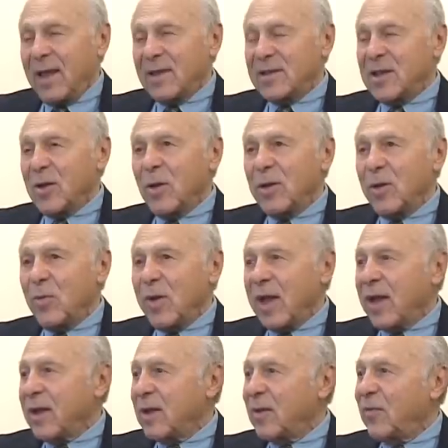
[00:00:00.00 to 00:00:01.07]
it's the only way
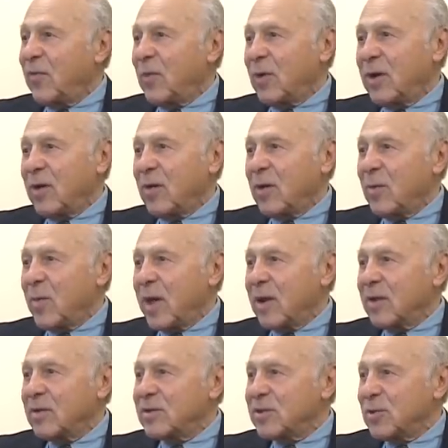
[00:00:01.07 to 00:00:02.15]
I could afford to go to
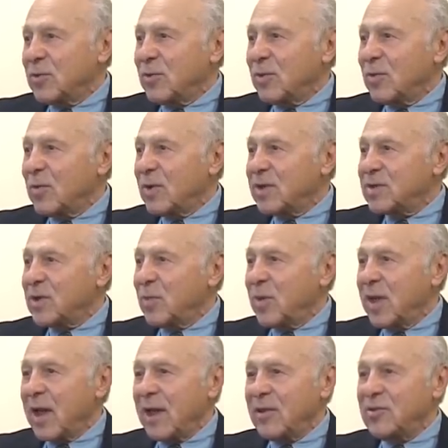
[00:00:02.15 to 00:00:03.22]
medical school was to
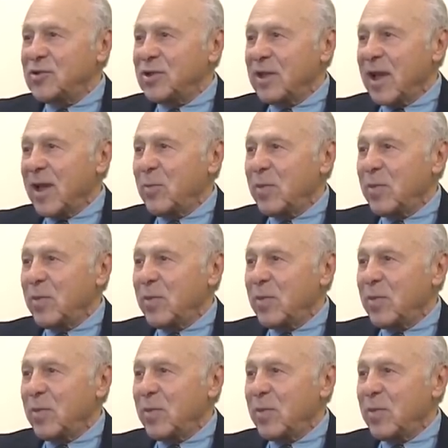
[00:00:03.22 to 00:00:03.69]
be on the GI